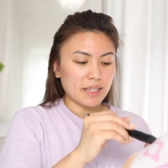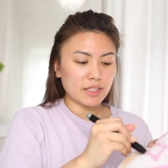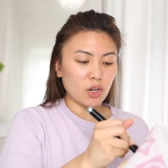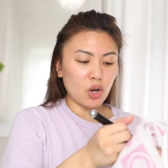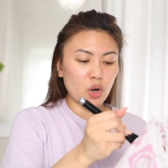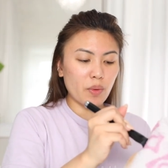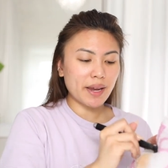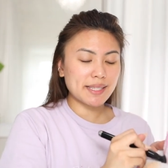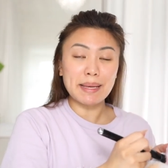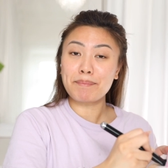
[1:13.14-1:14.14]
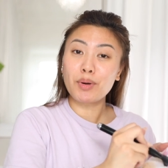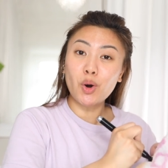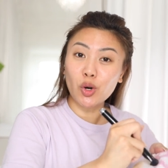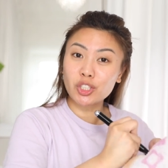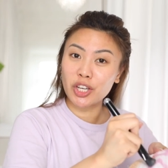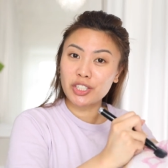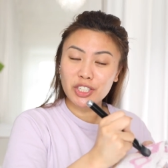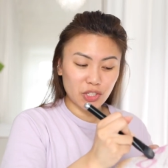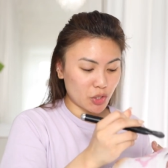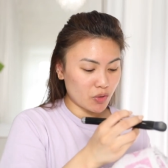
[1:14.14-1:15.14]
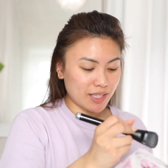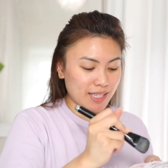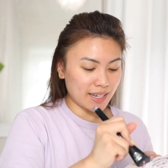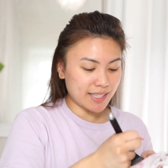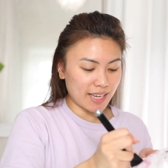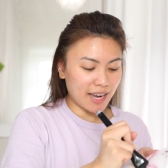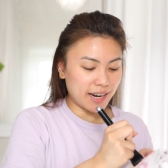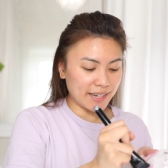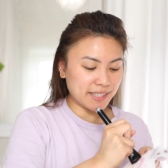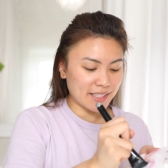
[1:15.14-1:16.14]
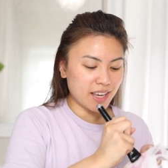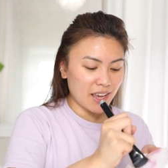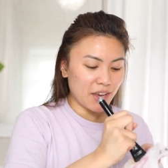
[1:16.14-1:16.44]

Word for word: It's always important to sanitize